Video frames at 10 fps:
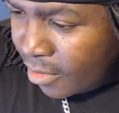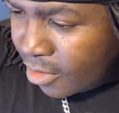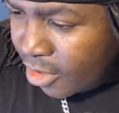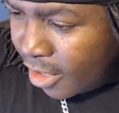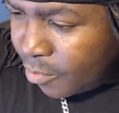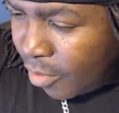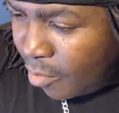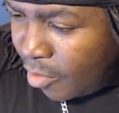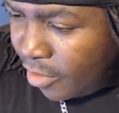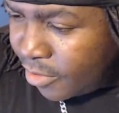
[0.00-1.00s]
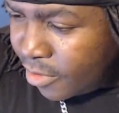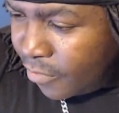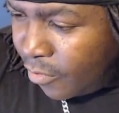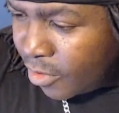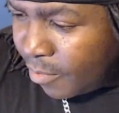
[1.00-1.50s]
Josh Brown, Mario
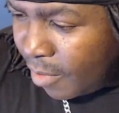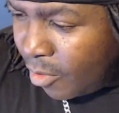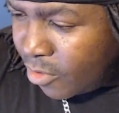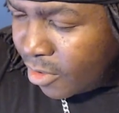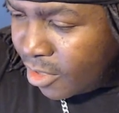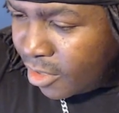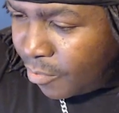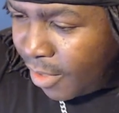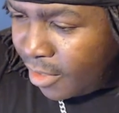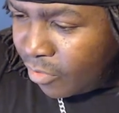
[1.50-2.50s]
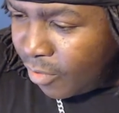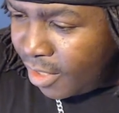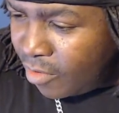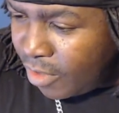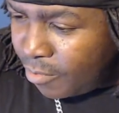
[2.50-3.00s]
64 is my most anticipated
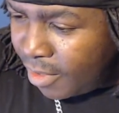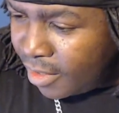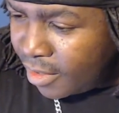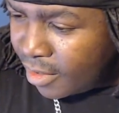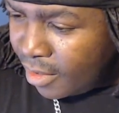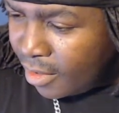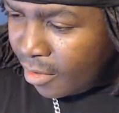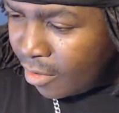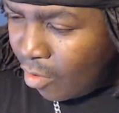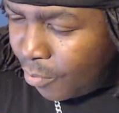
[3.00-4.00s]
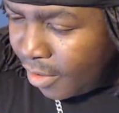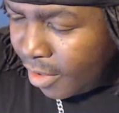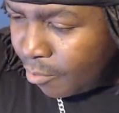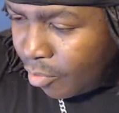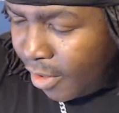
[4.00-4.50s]
3D remake. Hoping
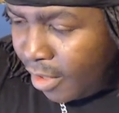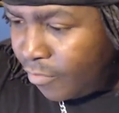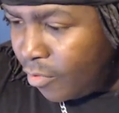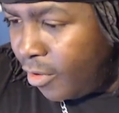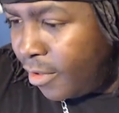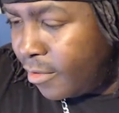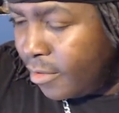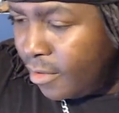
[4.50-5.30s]
and praying for it.